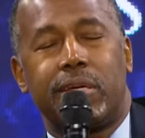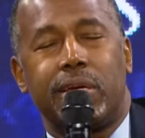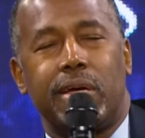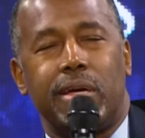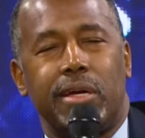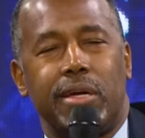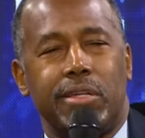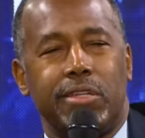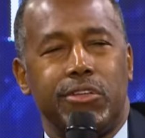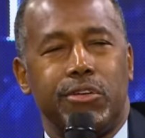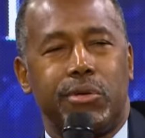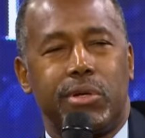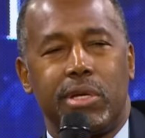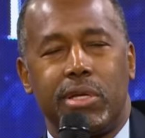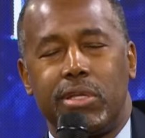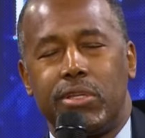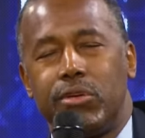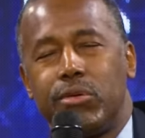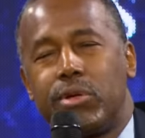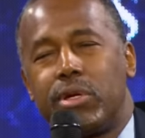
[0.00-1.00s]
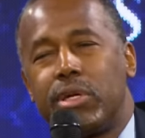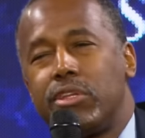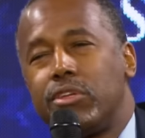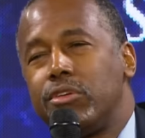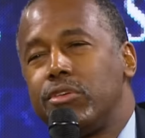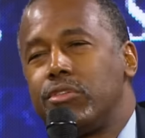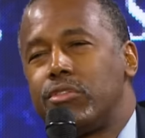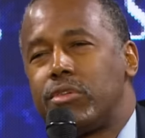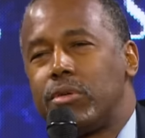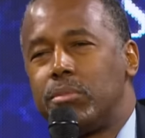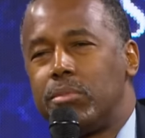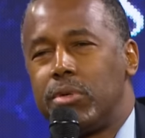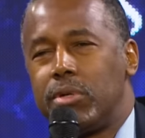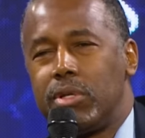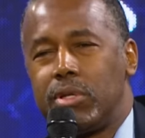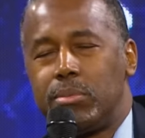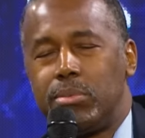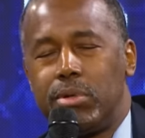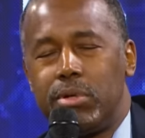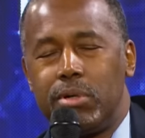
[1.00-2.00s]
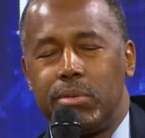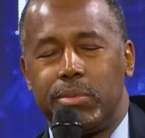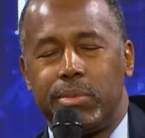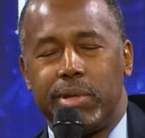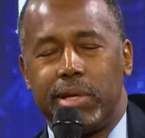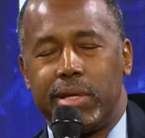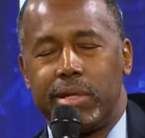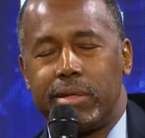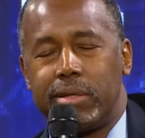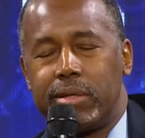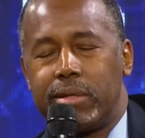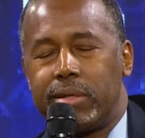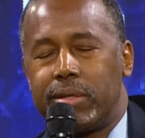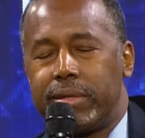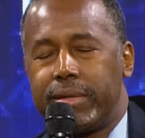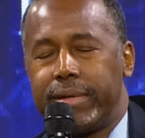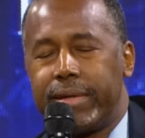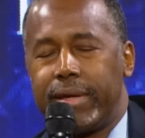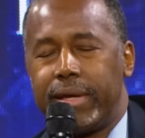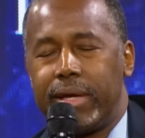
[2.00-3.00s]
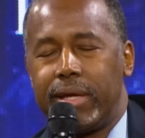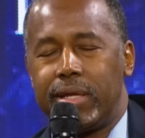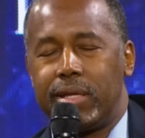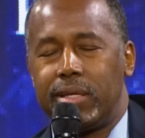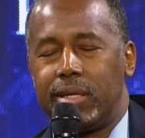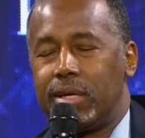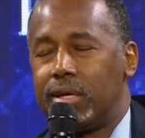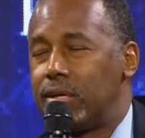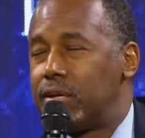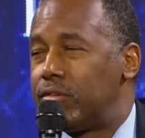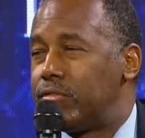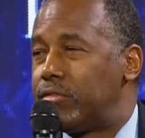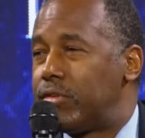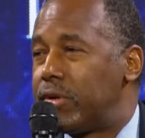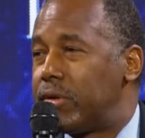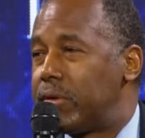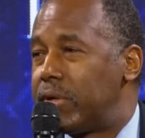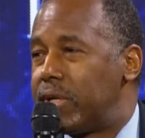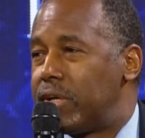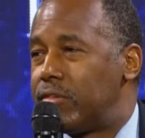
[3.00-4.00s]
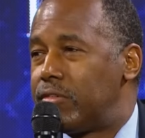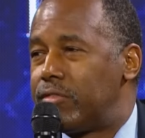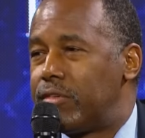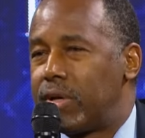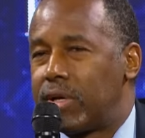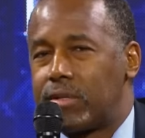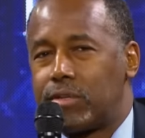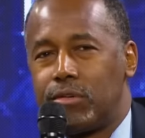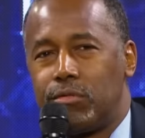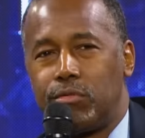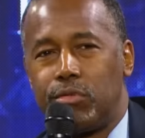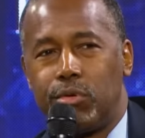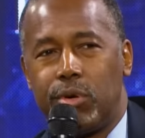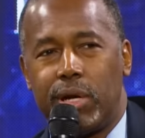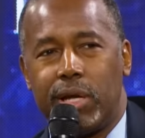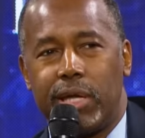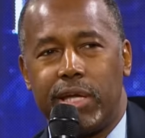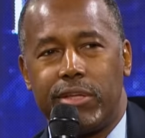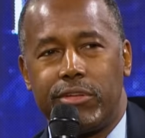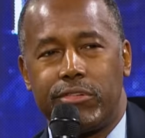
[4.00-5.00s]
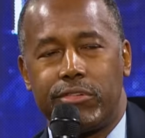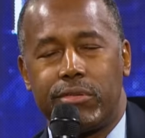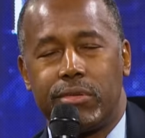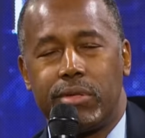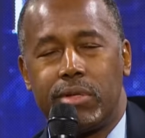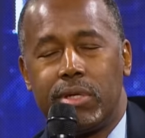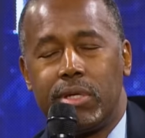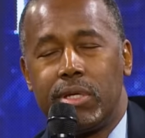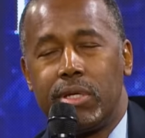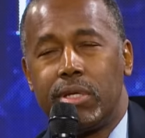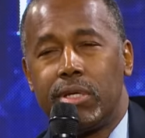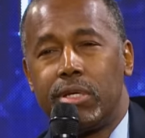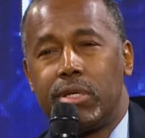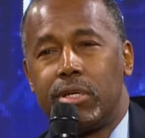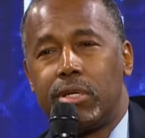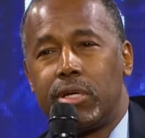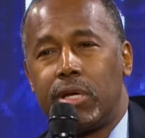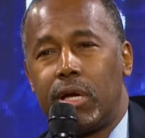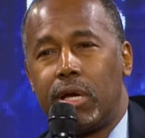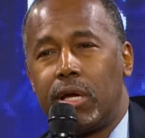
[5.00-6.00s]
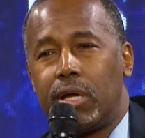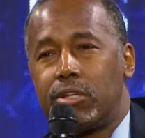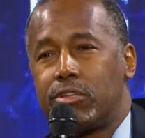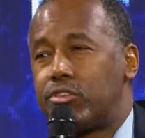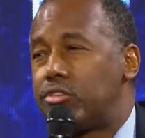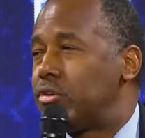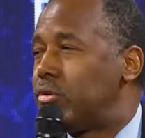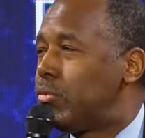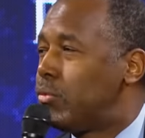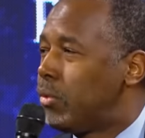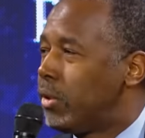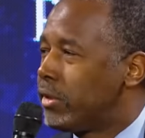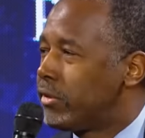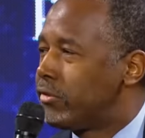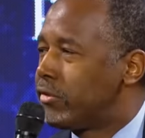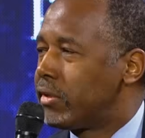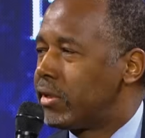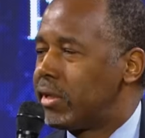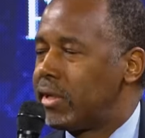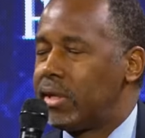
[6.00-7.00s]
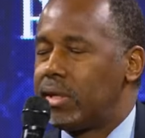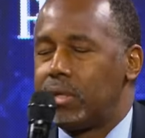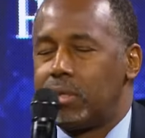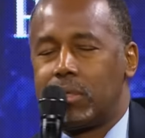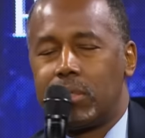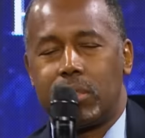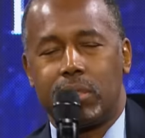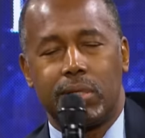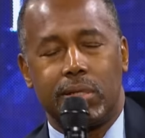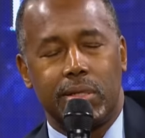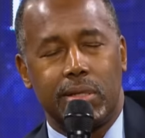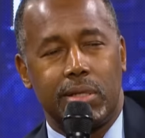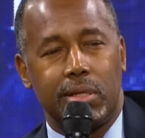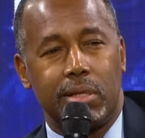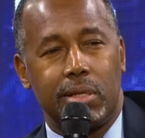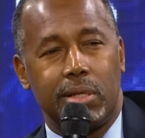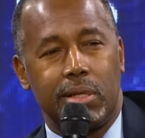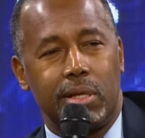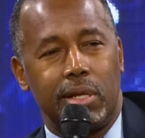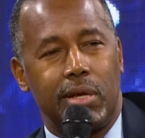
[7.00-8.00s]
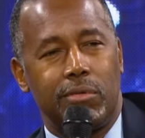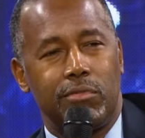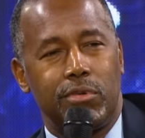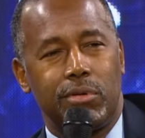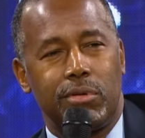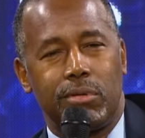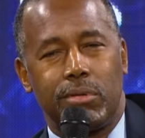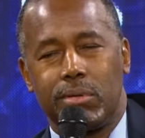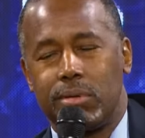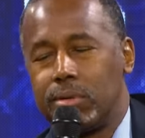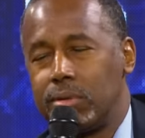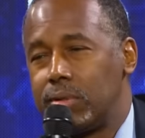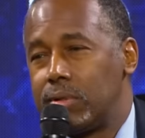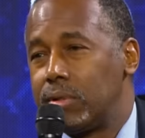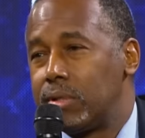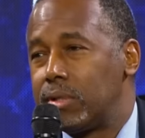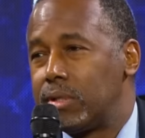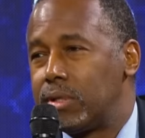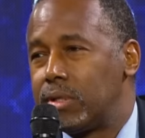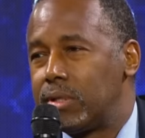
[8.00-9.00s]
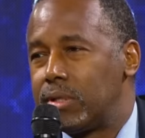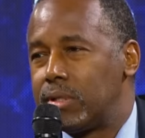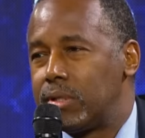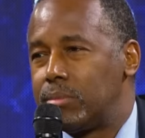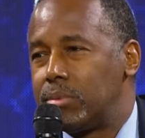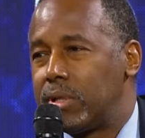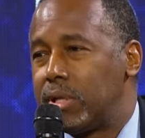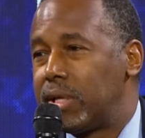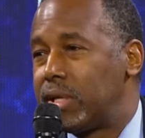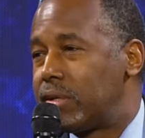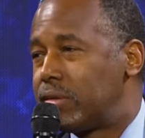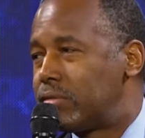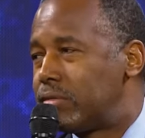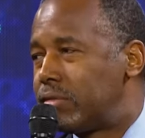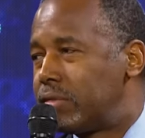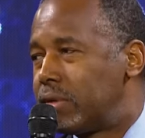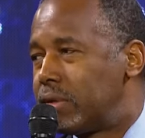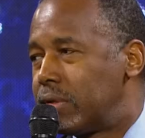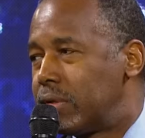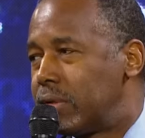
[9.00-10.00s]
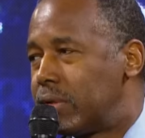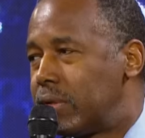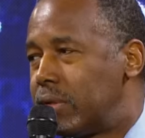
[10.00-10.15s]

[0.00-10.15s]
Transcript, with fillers: uh, you, can, you can use the bully pulpit in uh, very effective ways uh, to once again level the playing field.